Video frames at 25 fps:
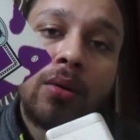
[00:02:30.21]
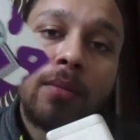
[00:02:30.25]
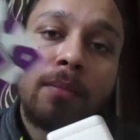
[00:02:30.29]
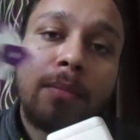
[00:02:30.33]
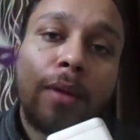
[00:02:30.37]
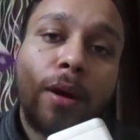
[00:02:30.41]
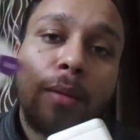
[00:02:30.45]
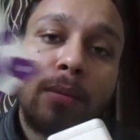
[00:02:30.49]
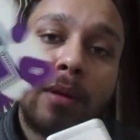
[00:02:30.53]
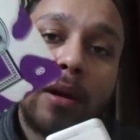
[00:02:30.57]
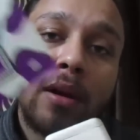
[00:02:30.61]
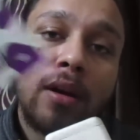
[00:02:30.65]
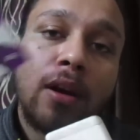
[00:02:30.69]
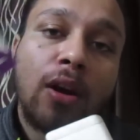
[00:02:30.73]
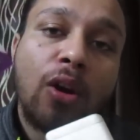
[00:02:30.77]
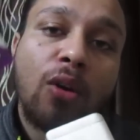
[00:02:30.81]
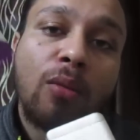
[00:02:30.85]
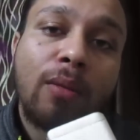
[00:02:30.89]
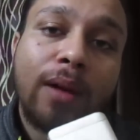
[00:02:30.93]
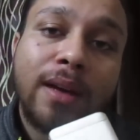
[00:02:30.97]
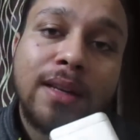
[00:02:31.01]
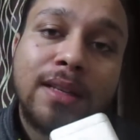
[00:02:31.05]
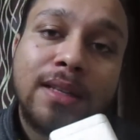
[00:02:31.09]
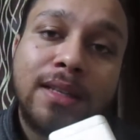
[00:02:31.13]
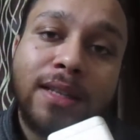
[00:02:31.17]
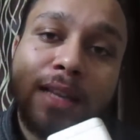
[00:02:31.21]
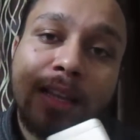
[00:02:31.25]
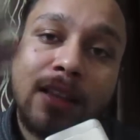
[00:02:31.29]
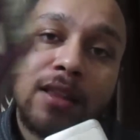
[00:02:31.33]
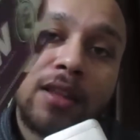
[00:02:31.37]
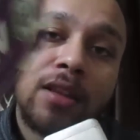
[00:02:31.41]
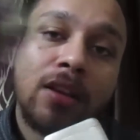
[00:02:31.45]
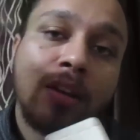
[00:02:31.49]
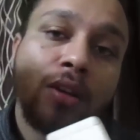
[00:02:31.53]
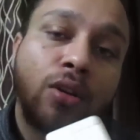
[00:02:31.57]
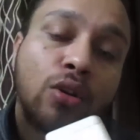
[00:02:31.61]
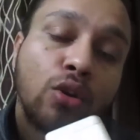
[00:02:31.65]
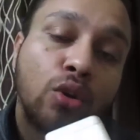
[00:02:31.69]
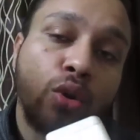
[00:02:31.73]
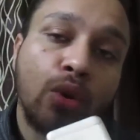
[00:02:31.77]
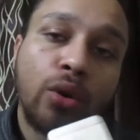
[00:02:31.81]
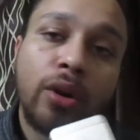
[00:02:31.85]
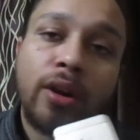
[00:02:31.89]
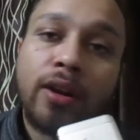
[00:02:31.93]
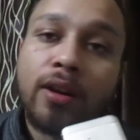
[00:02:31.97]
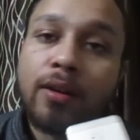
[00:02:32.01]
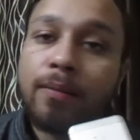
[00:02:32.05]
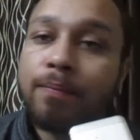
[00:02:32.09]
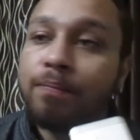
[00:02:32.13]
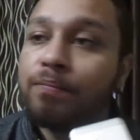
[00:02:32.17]
purple cow by seth
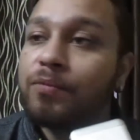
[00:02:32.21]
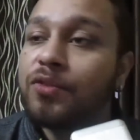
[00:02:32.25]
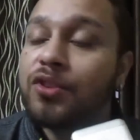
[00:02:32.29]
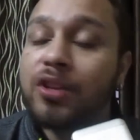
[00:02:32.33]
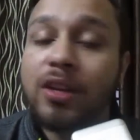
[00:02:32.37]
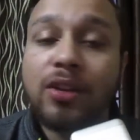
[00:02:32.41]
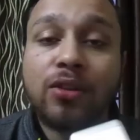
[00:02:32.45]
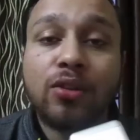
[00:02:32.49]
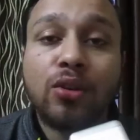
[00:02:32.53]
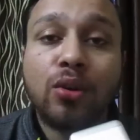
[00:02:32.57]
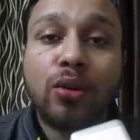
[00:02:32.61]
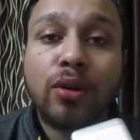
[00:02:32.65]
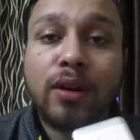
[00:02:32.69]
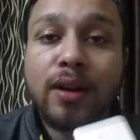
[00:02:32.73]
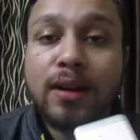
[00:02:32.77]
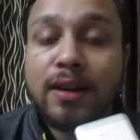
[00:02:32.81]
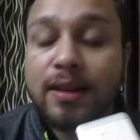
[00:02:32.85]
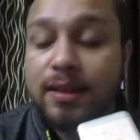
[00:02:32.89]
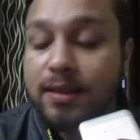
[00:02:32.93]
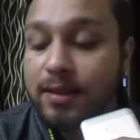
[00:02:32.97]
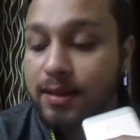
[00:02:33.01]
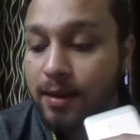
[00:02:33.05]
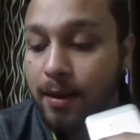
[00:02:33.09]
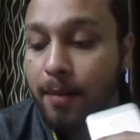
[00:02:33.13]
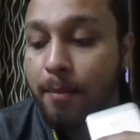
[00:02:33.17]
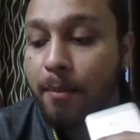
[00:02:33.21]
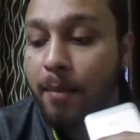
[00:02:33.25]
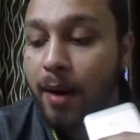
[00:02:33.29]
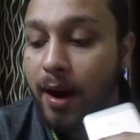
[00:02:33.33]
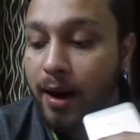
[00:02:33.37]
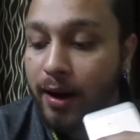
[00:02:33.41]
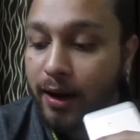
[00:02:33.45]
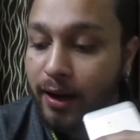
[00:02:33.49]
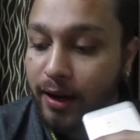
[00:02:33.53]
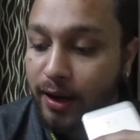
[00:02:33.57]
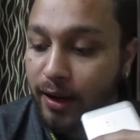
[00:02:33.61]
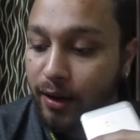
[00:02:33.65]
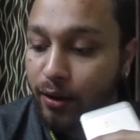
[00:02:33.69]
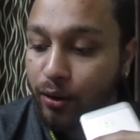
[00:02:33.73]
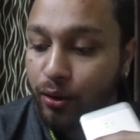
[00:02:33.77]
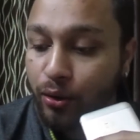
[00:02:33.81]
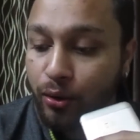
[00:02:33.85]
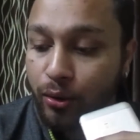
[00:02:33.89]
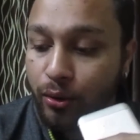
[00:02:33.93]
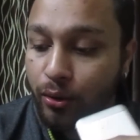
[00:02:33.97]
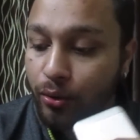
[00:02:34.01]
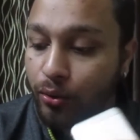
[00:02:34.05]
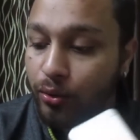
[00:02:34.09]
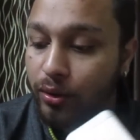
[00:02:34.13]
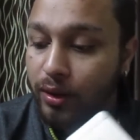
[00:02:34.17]
godin seth godin is a marketing
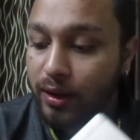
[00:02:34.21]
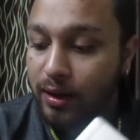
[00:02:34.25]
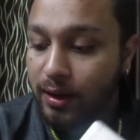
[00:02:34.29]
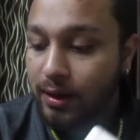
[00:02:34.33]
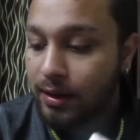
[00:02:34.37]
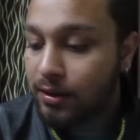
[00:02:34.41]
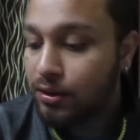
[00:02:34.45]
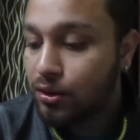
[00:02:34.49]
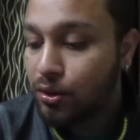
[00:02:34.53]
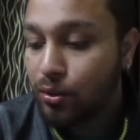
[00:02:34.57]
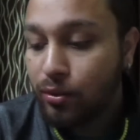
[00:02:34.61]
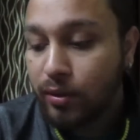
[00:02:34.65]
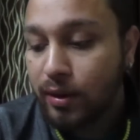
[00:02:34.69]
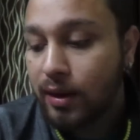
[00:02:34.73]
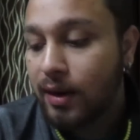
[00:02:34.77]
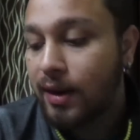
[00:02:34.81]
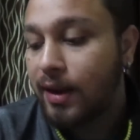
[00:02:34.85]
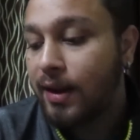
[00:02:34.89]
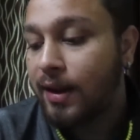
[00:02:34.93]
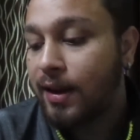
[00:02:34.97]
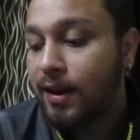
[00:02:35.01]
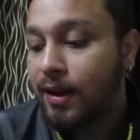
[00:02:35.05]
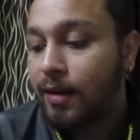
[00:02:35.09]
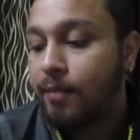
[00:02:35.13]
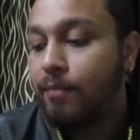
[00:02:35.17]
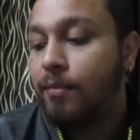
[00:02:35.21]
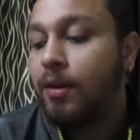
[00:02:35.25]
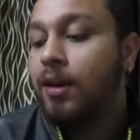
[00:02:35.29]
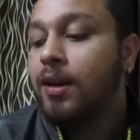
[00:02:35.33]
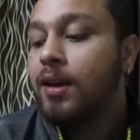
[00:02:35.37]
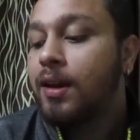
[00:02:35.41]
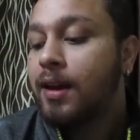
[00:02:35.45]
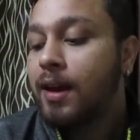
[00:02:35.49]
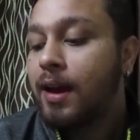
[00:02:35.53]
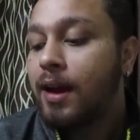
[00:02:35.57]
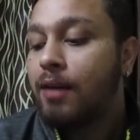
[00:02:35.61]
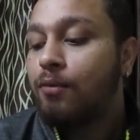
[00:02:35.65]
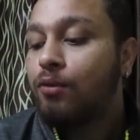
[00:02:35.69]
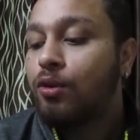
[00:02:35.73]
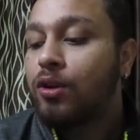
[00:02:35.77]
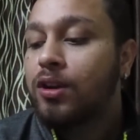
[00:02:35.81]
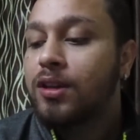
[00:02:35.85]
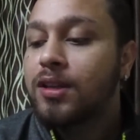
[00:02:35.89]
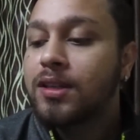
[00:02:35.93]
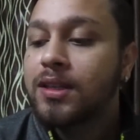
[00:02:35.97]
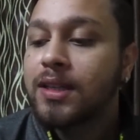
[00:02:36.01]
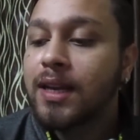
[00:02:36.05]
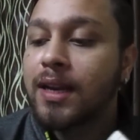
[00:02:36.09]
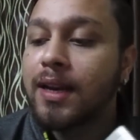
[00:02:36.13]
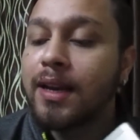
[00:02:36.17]
guru there is no one like him and what
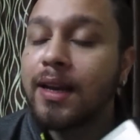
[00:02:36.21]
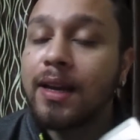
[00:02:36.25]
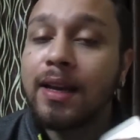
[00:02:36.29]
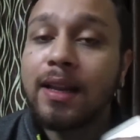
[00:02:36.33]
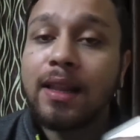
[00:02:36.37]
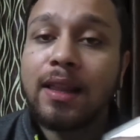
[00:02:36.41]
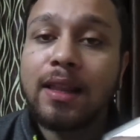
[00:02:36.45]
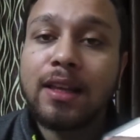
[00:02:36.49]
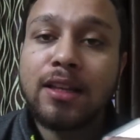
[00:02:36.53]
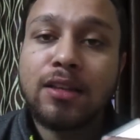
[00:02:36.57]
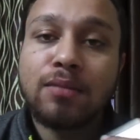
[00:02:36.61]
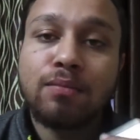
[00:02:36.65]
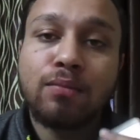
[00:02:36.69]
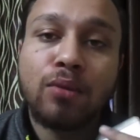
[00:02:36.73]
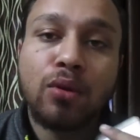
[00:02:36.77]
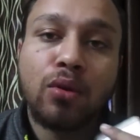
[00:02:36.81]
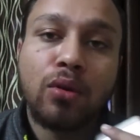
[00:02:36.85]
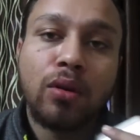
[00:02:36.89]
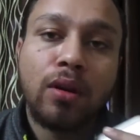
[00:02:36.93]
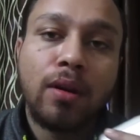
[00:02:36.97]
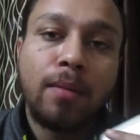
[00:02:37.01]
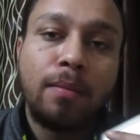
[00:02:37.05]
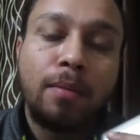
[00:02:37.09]
he's telling in this book,